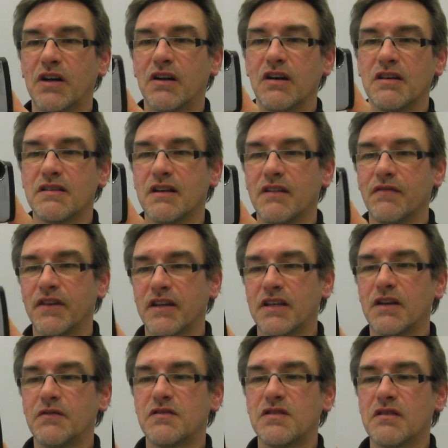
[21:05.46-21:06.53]
because it
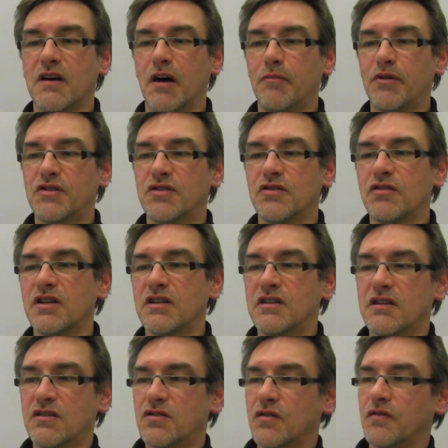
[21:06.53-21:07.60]
gives you the
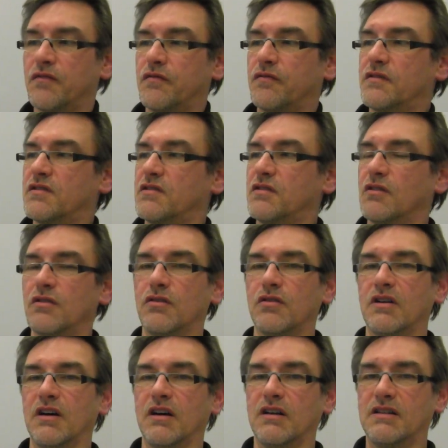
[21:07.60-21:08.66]
opportunity
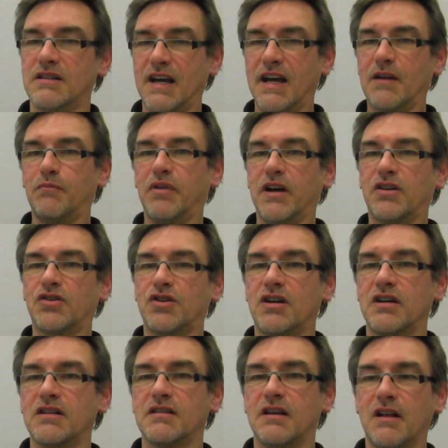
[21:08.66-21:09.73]
to take
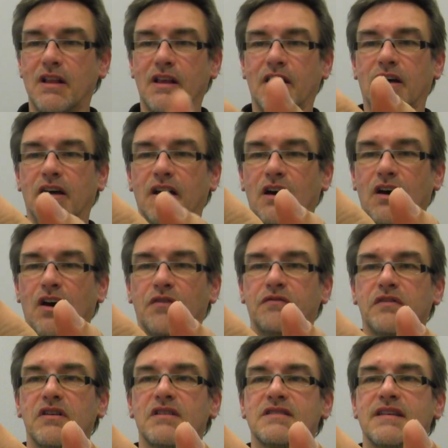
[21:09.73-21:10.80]
pictures
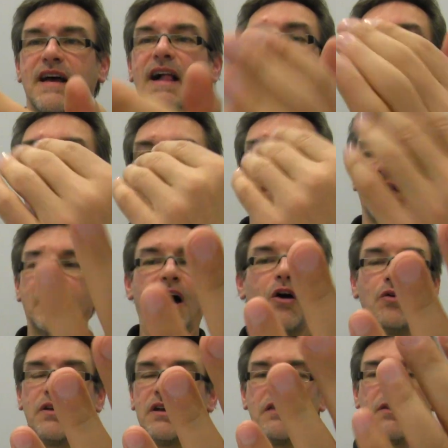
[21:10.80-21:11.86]
of yourself
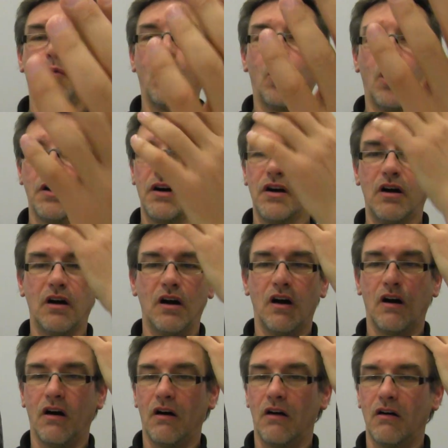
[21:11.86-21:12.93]
down in the water
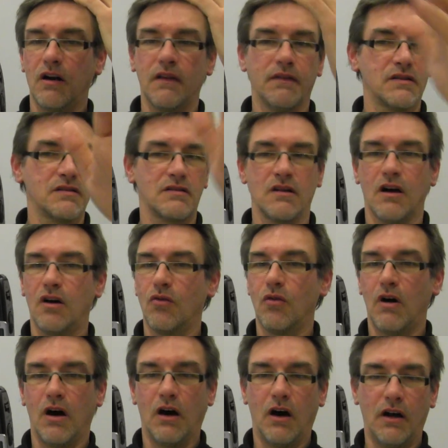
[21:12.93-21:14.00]
or in the snow
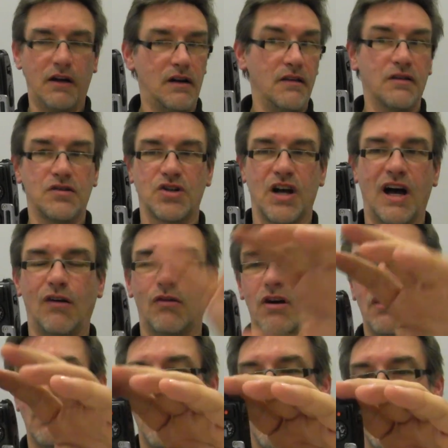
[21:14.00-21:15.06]
or under the
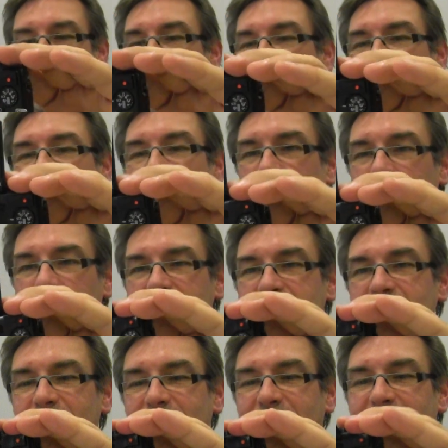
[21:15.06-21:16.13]
shower or anywhere you want it.
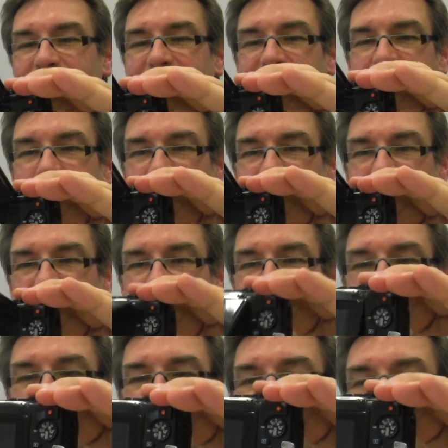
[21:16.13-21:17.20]

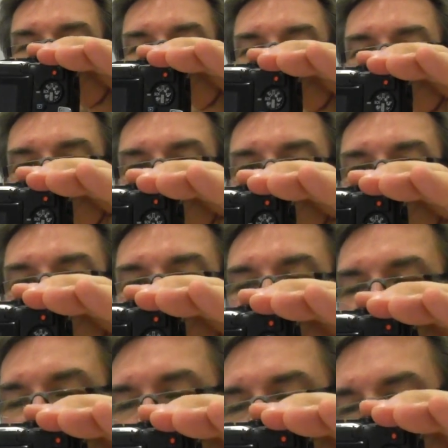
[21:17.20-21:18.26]
I like this one very
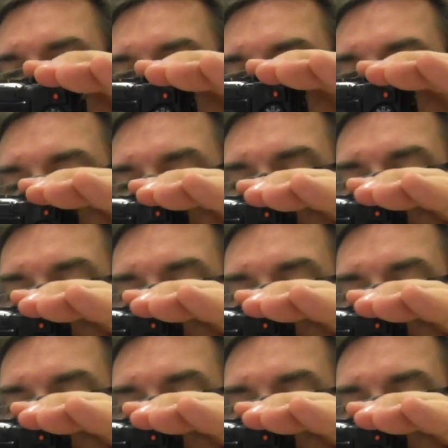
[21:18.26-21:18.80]
much. It